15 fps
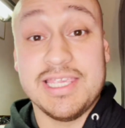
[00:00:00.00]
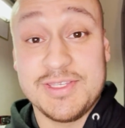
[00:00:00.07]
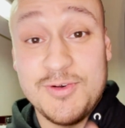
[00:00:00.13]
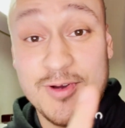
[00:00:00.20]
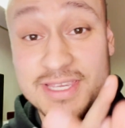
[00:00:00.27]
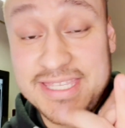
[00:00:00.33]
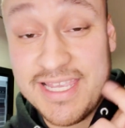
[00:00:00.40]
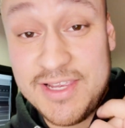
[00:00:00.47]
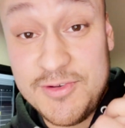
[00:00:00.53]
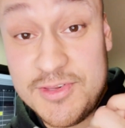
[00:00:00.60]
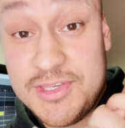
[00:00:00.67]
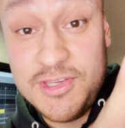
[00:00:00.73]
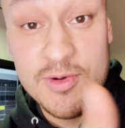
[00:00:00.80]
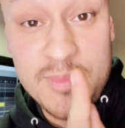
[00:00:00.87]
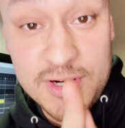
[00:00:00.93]
always, thank you
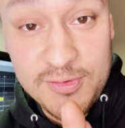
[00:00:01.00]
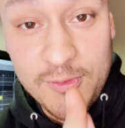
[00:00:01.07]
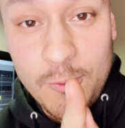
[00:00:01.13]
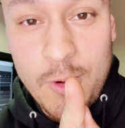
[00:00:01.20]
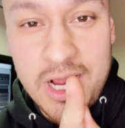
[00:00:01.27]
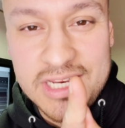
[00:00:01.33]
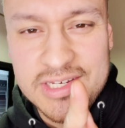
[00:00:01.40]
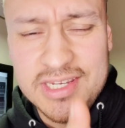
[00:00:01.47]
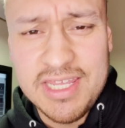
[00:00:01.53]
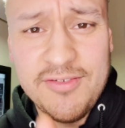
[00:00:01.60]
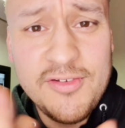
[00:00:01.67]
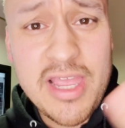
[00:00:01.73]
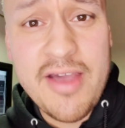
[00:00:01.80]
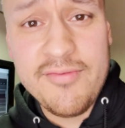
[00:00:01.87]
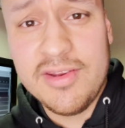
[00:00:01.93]
so much for watching. If
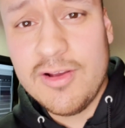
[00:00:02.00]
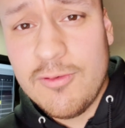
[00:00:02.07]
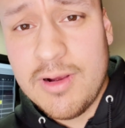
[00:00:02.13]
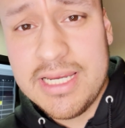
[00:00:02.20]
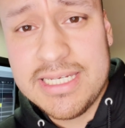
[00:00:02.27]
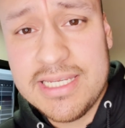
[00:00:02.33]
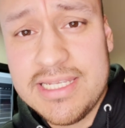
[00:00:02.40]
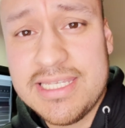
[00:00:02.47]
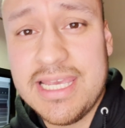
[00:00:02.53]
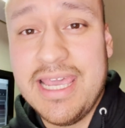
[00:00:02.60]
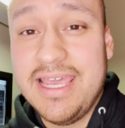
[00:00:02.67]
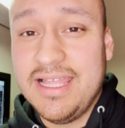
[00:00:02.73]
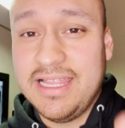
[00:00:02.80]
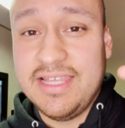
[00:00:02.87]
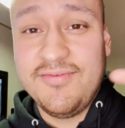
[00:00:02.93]
you have any questions,
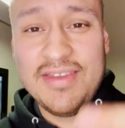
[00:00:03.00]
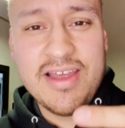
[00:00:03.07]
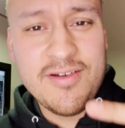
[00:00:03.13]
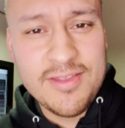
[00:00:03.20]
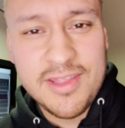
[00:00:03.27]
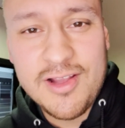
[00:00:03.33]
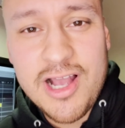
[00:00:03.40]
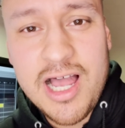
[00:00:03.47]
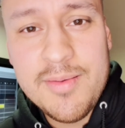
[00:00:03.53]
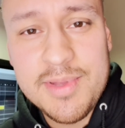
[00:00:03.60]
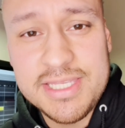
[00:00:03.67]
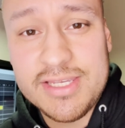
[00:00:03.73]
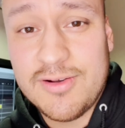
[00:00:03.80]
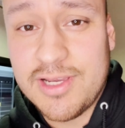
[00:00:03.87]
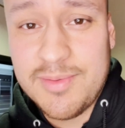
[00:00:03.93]
leave it down in the
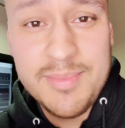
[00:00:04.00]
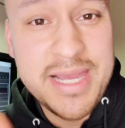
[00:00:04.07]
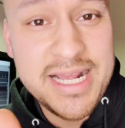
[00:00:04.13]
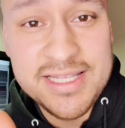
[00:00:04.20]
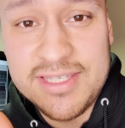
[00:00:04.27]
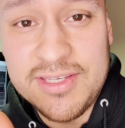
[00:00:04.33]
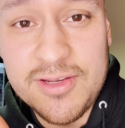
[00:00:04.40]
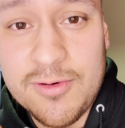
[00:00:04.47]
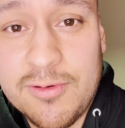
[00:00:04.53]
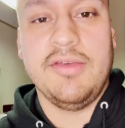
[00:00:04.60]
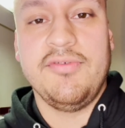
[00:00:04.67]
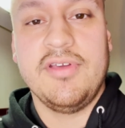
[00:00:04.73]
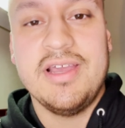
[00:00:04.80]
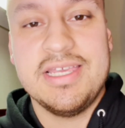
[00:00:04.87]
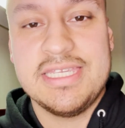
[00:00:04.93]
comments. I'll get back to you. If
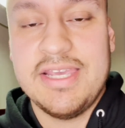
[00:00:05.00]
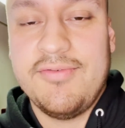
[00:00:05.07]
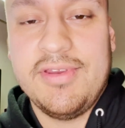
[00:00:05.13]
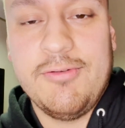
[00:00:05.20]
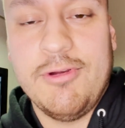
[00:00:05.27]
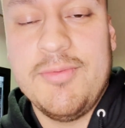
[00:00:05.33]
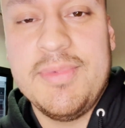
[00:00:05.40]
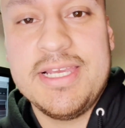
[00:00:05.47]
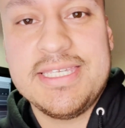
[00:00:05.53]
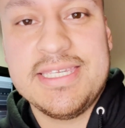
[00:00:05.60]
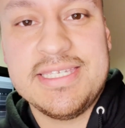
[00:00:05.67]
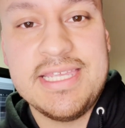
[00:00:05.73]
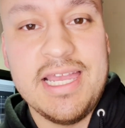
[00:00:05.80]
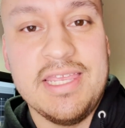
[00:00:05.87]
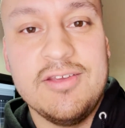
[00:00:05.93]
you guys have any
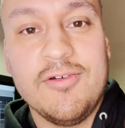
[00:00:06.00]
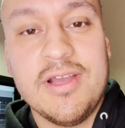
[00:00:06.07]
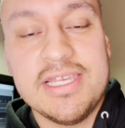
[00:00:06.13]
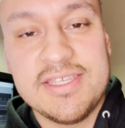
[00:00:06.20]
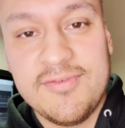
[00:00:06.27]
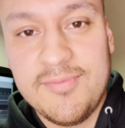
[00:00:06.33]
remixes that you guys have